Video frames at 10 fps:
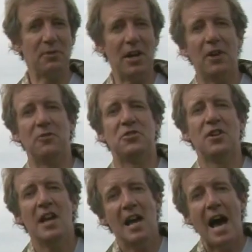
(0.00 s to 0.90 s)
around,
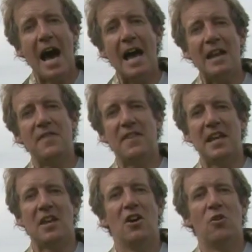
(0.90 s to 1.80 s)
and in the